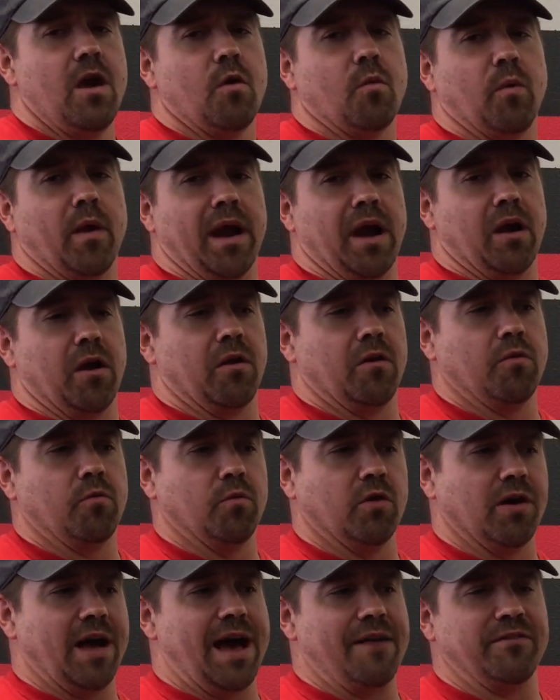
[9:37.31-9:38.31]
where
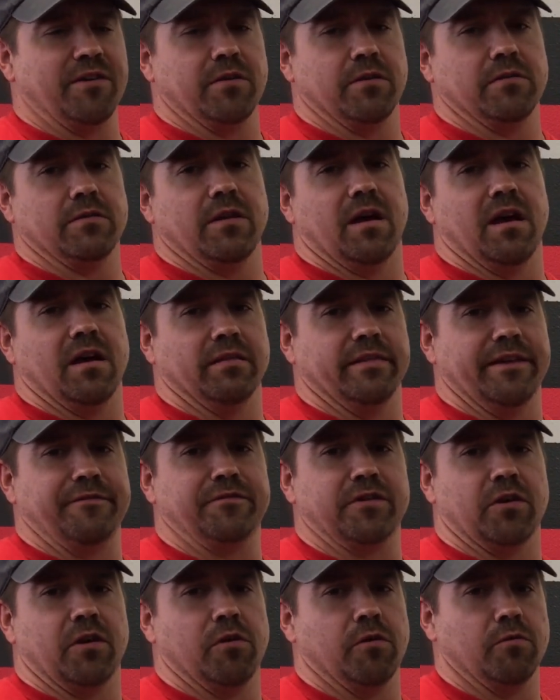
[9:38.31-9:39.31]
we'll have a
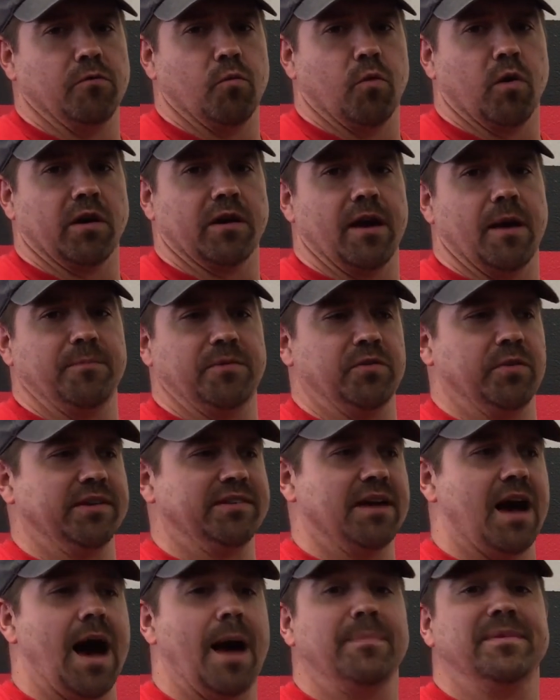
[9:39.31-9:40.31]
lifter work up to a
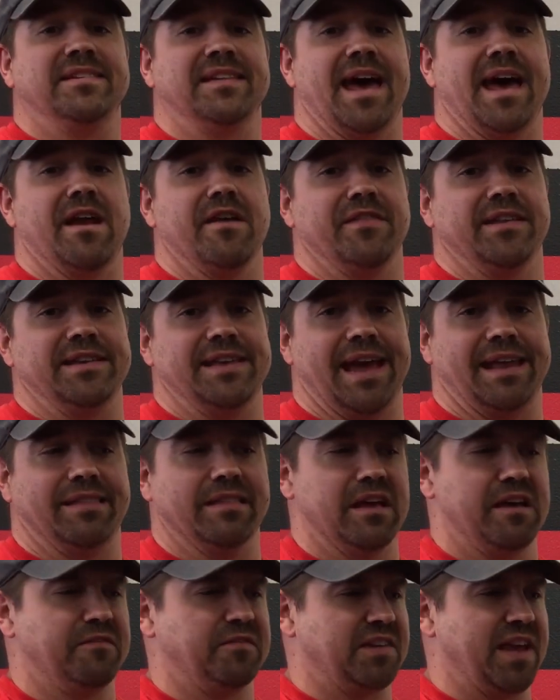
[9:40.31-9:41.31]
top set on the
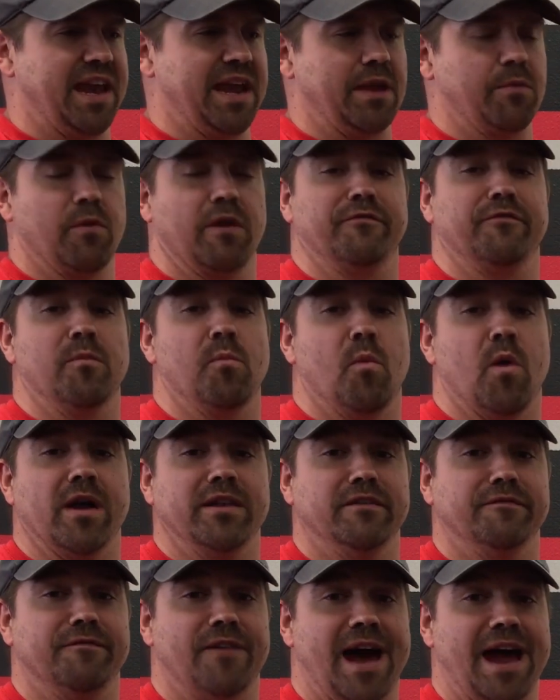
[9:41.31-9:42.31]
deadlift, say anywhere from
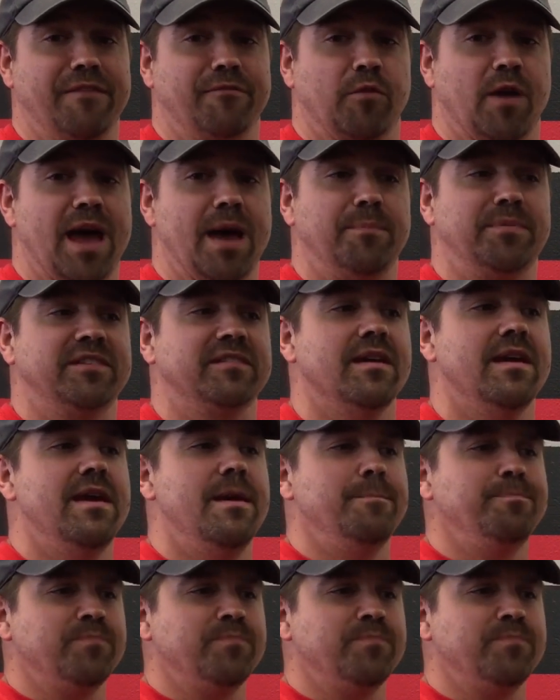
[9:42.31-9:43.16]
1 to 5 reps,